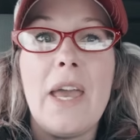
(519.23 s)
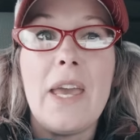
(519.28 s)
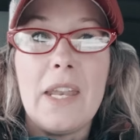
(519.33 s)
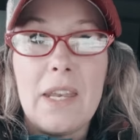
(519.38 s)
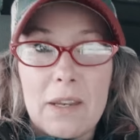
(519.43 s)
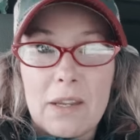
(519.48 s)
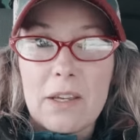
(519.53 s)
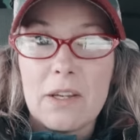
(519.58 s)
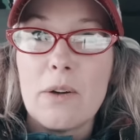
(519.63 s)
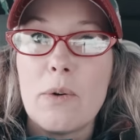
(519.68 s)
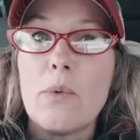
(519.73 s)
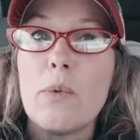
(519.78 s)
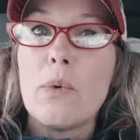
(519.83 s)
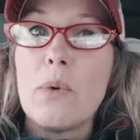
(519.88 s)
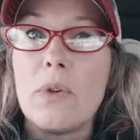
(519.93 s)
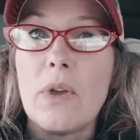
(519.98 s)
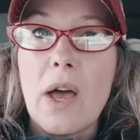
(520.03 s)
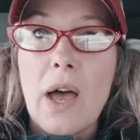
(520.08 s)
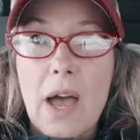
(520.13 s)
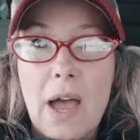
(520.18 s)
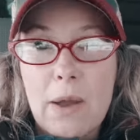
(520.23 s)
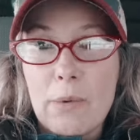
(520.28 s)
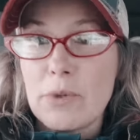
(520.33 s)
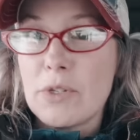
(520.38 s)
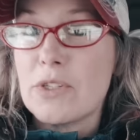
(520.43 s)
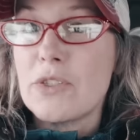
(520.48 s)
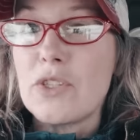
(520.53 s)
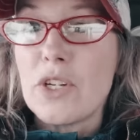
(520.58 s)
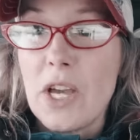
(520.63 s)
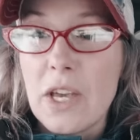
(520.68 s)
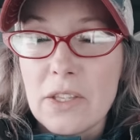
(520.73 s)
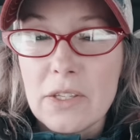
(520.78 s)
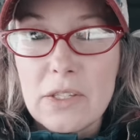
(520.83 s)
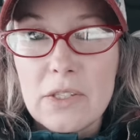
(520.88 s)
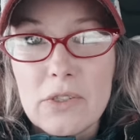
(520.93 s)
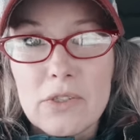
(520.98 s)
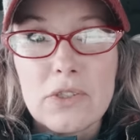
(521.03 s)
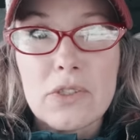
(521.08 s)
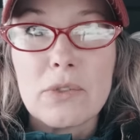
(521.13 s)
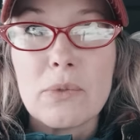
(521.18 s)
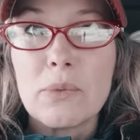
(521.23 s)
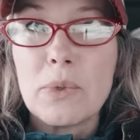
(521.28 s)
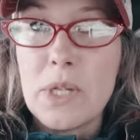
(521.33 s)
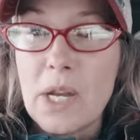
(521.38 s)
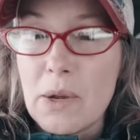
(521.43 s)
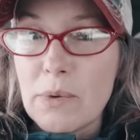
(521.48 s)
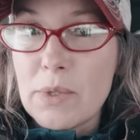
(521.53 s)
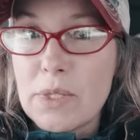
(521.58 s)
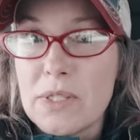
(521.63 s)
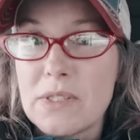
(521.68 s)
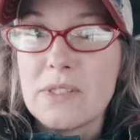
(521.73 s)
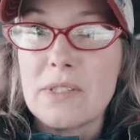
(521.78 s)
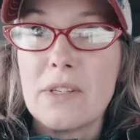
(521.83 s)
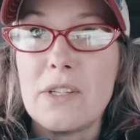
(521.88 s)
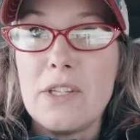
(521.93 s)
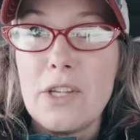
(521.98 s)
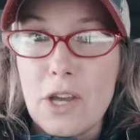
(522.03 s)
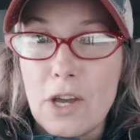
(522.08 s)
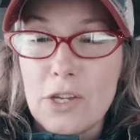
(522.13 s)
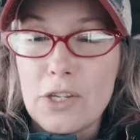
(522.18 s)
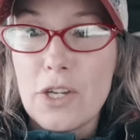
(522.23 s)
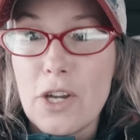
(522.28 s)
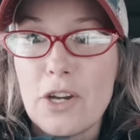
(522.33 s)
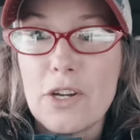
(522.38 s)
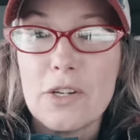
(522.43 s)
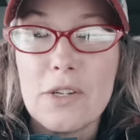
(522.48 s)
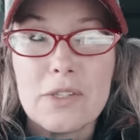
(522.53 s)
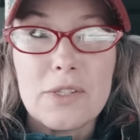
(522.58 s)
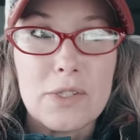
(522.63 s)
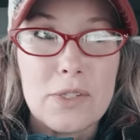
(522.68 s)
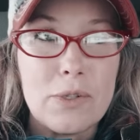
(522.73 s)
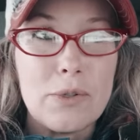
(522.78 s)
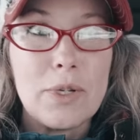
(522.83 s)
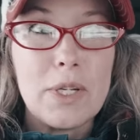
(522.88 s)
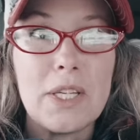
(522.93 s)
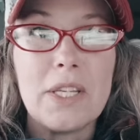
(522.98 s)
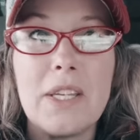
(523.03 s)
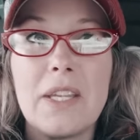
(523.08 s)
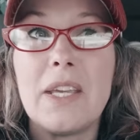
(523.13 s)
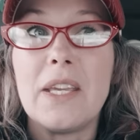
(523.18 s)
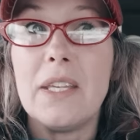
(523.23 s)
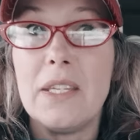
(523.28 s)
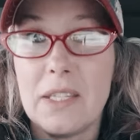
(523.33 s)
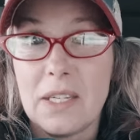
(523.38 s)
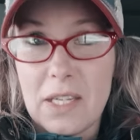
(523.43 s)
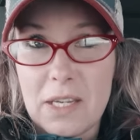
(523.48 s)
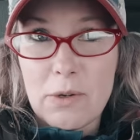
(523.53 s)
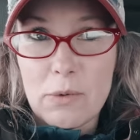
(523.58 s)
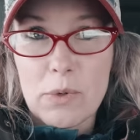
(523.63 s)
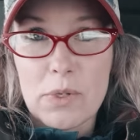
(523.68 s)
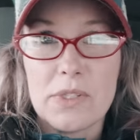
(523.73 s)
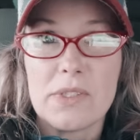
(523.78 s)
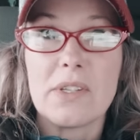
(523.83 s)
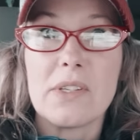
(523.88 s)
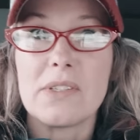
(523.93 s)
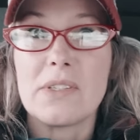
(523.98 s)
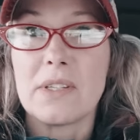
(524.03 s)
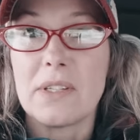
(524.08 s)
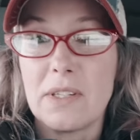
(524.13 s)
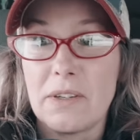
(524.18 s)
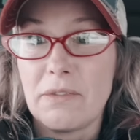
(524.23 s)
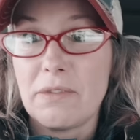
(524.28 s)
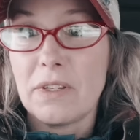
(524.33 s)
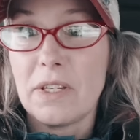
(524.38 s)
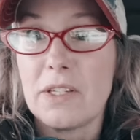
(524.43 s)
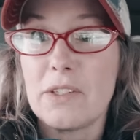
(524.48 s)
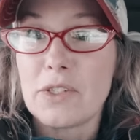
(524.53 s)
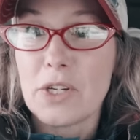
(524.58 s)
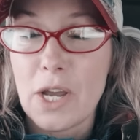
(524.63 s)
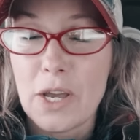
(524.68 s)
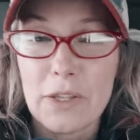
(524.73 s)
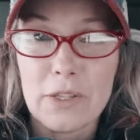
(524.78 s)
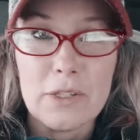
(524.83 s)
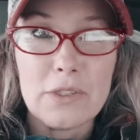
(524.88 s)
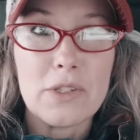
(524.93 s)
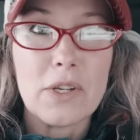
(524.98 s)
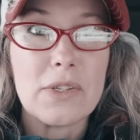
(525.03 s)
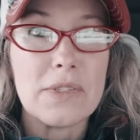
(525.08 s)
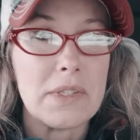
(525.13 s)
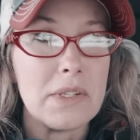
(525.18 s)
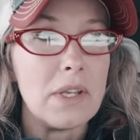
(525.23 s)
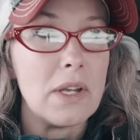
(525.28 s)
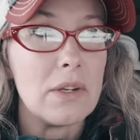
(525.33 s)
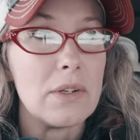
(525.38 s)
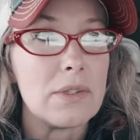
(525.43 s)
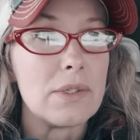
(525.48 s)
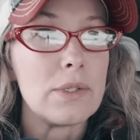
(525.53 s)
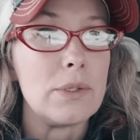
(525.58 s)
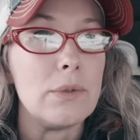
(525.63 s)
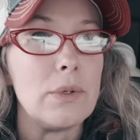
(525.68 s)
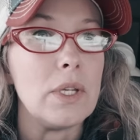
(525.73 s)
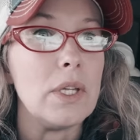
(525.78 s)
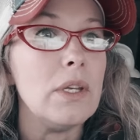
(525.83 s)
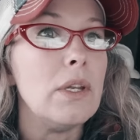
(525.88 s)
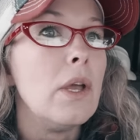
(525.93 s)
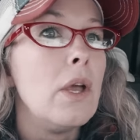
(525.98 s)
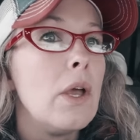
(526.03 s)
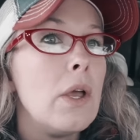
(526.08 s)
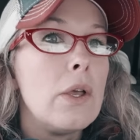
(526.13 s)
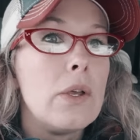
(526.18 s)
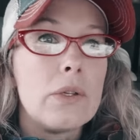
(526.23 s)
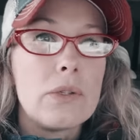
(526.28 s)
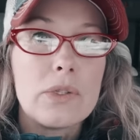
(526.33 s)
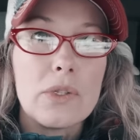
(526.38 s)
And I was a challenge when I was a young student, and he was a significant challenge as a young student.